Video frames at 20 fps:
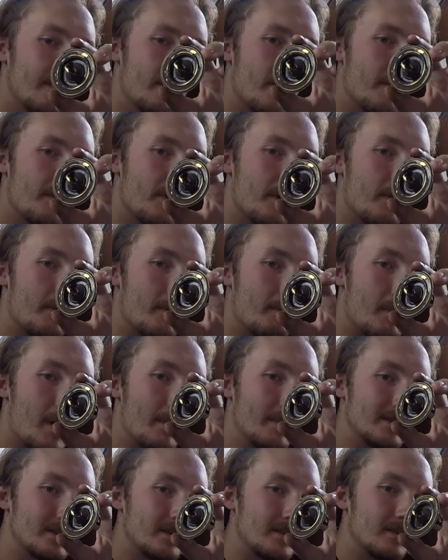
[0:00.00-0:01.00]
the
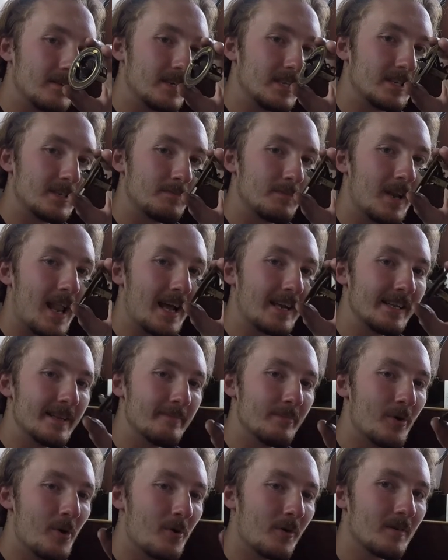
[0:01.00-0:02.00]
thermometer, it's likely
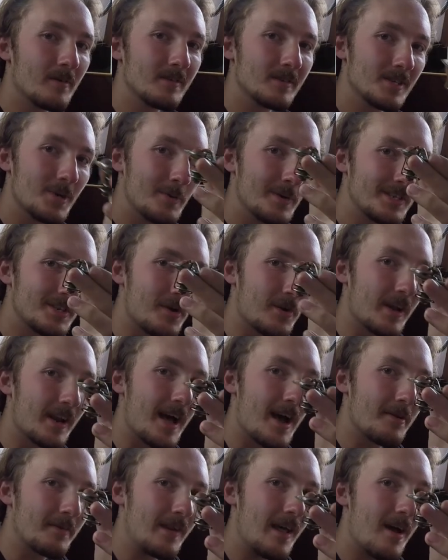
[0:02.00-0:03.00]
broken, so we took it
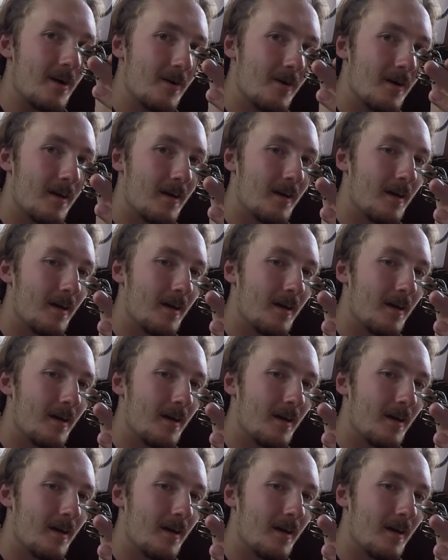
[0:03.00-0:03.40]
out now.